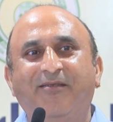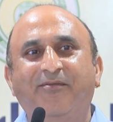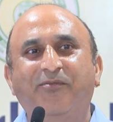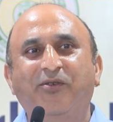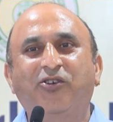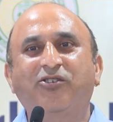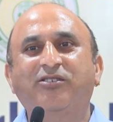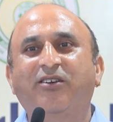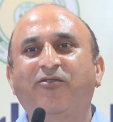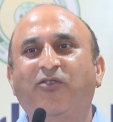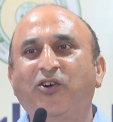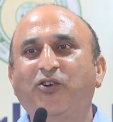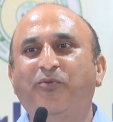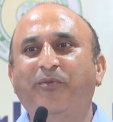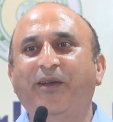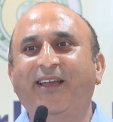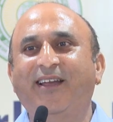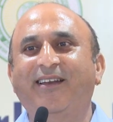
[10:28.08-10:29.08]
Because I want to
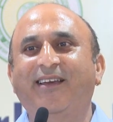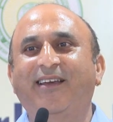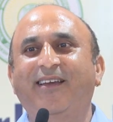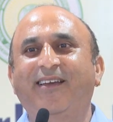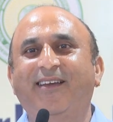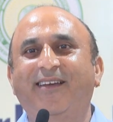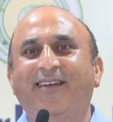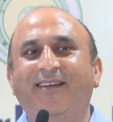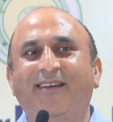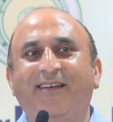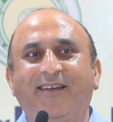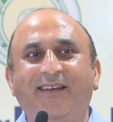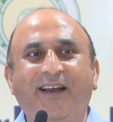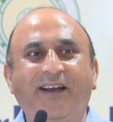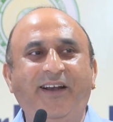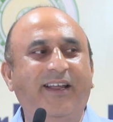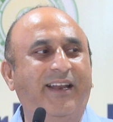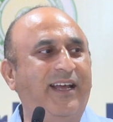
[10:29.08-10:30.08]
make it
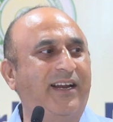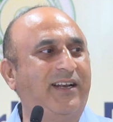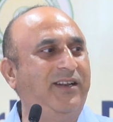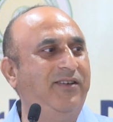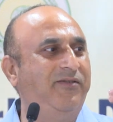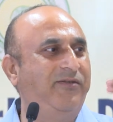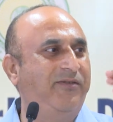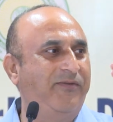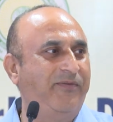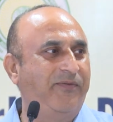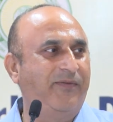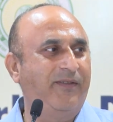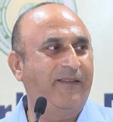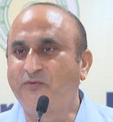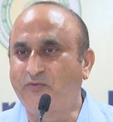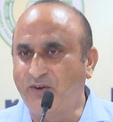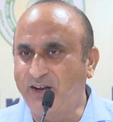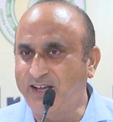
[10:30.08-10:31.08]

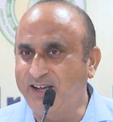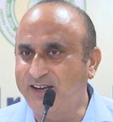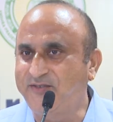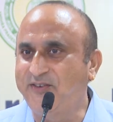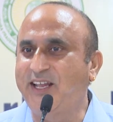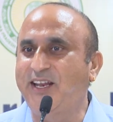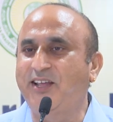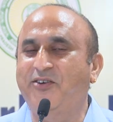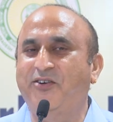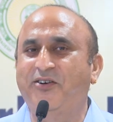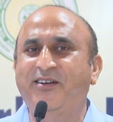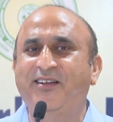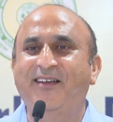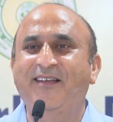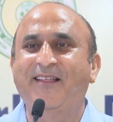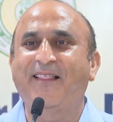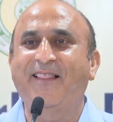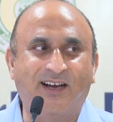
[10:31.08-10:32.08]
interactive. Flood, very
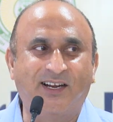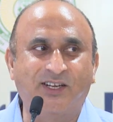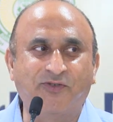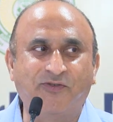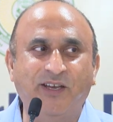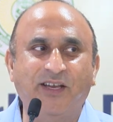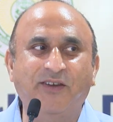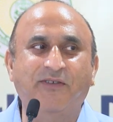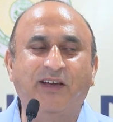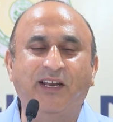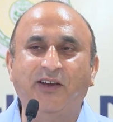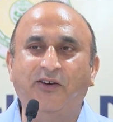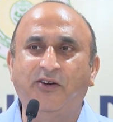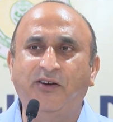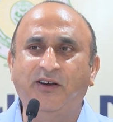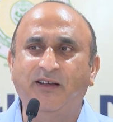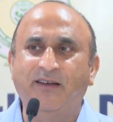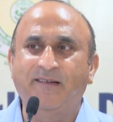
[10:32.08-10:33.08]
good. Earthquake, very
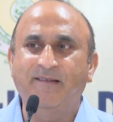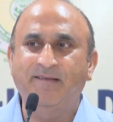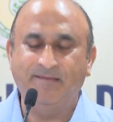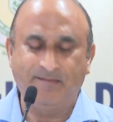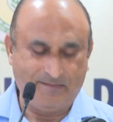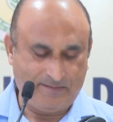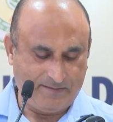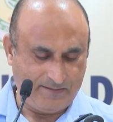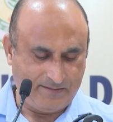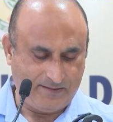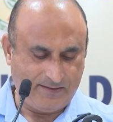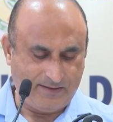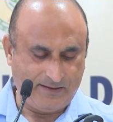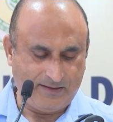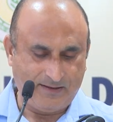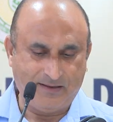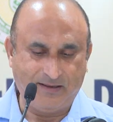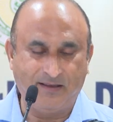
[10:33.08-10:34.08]
good.
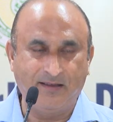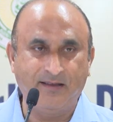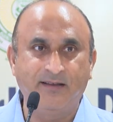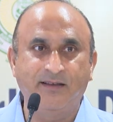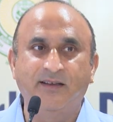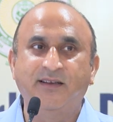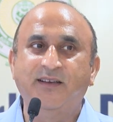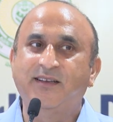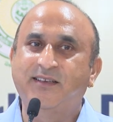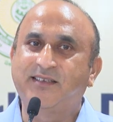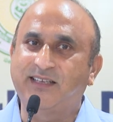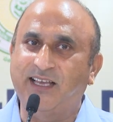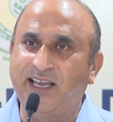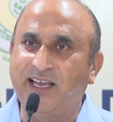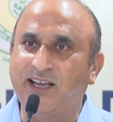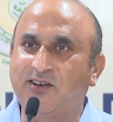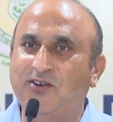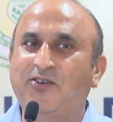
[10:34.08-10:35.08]

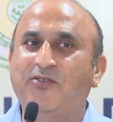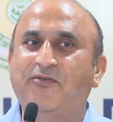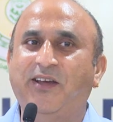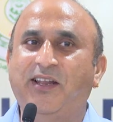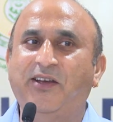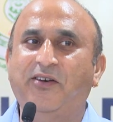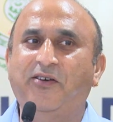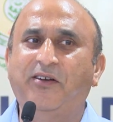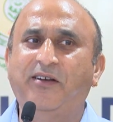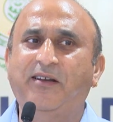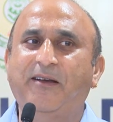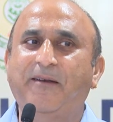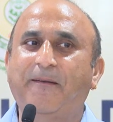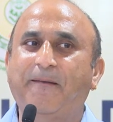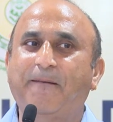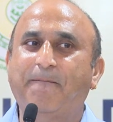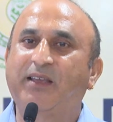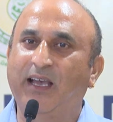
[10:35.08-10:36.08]
Cyclone, very
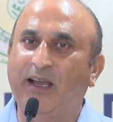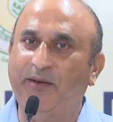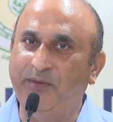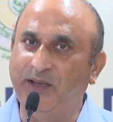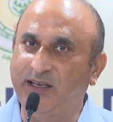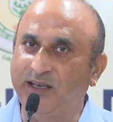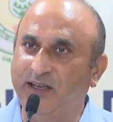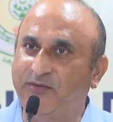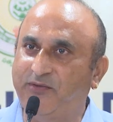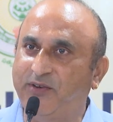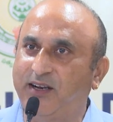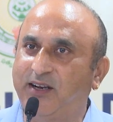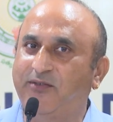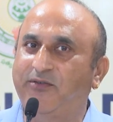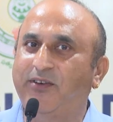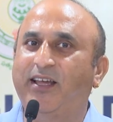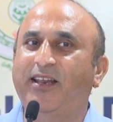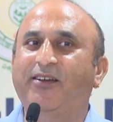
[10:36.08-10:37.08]
good. Chemical flood,
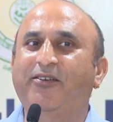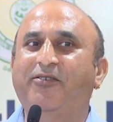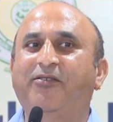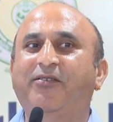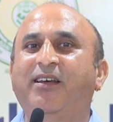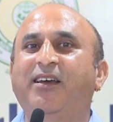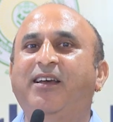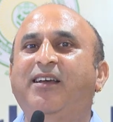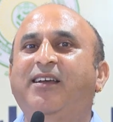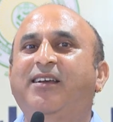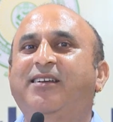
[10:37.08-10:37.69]
very good.